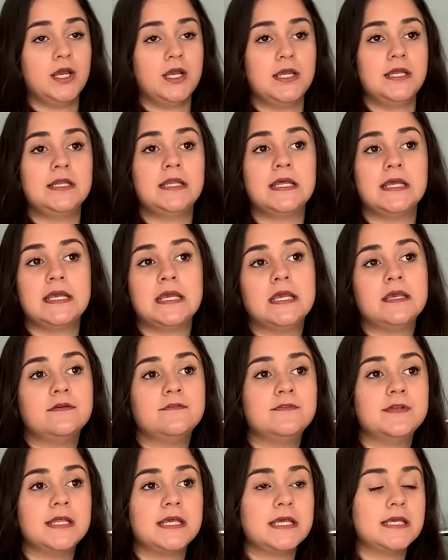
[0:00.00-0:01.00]
in the
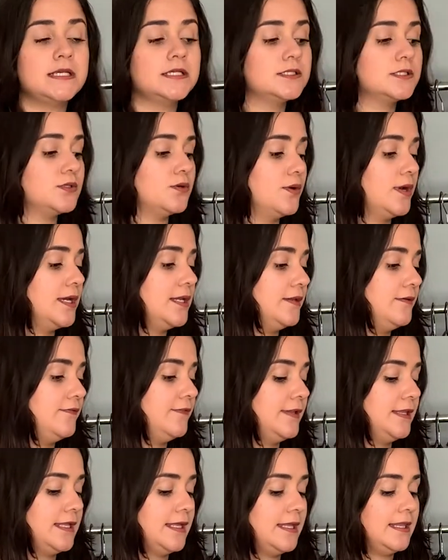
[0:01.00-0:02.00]
evenings or
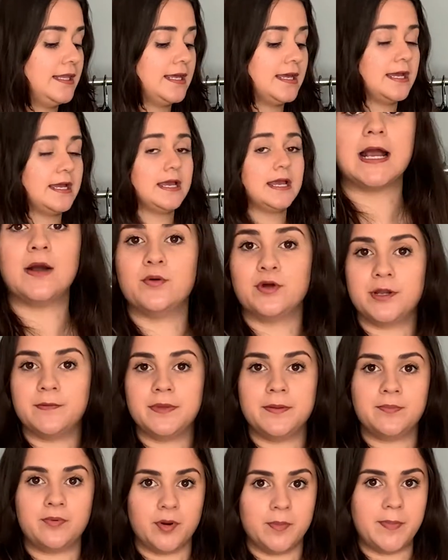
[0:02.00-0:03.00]
anything like that. I want to
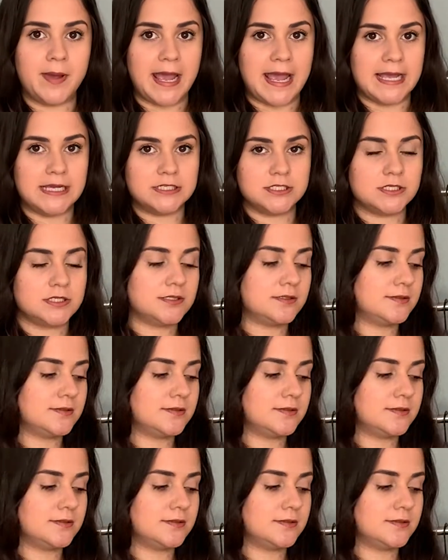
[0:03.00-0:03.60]
be prepared.